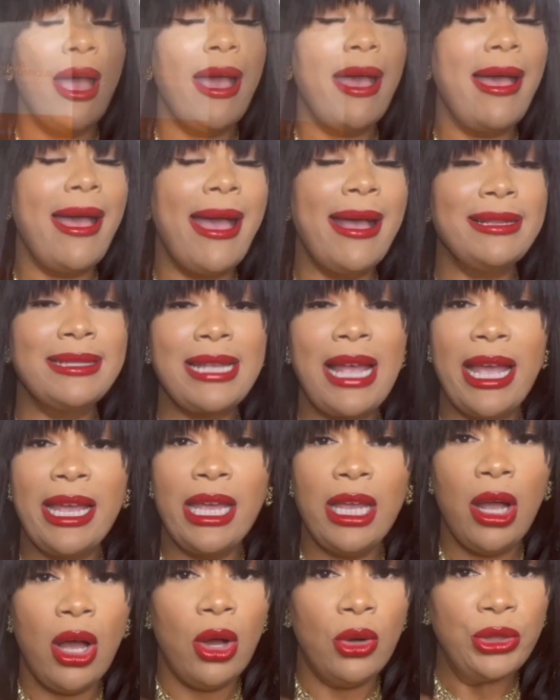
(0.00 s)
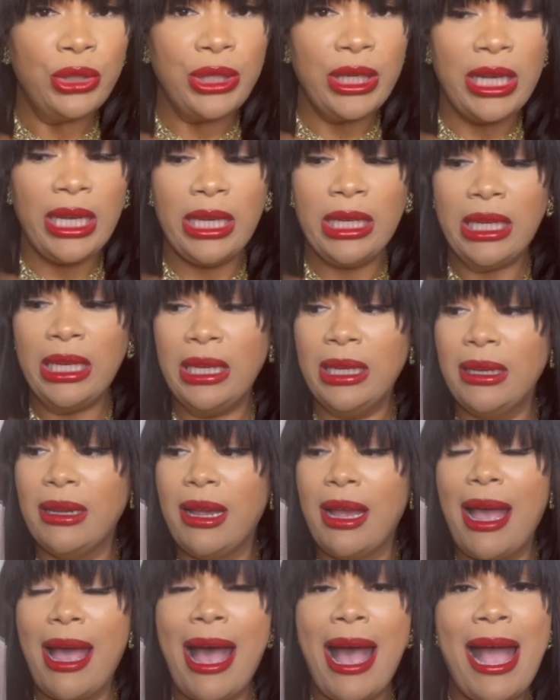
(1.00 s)
can, as I get older, honey,
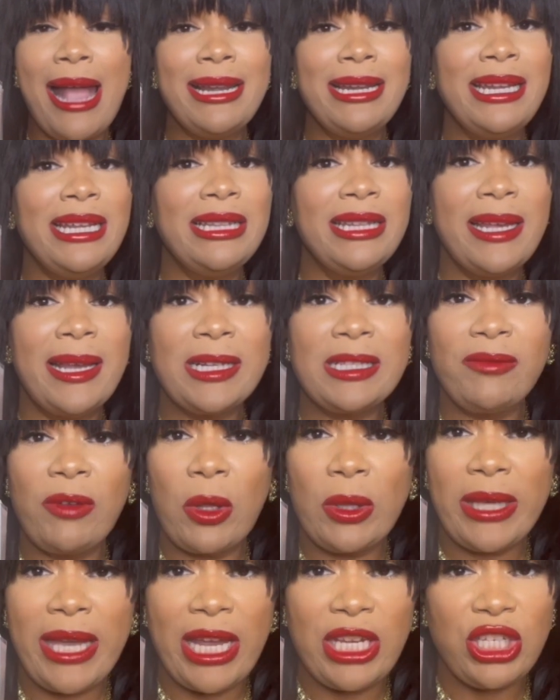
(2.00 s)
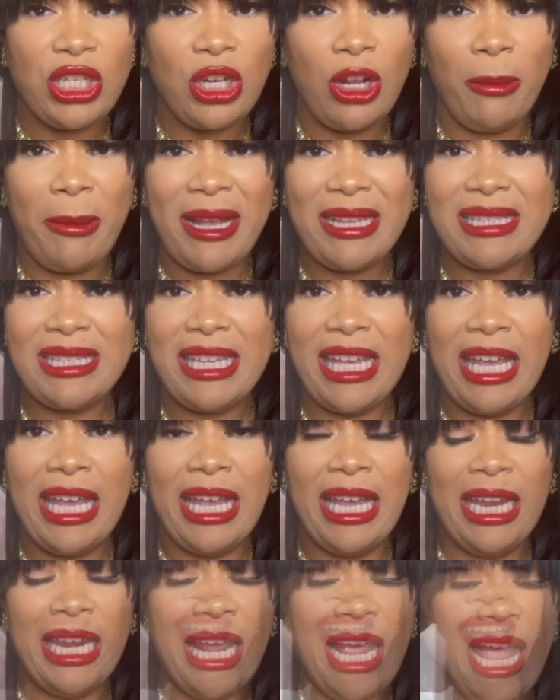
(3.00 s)
I need the exfoliation on my
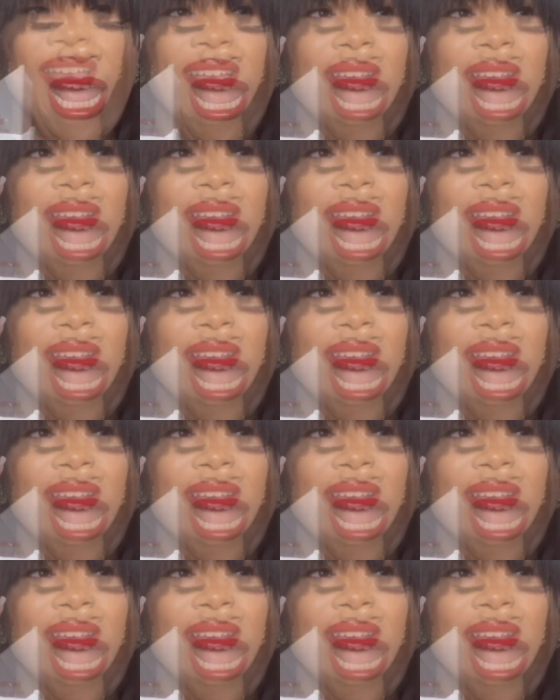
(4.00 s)
skin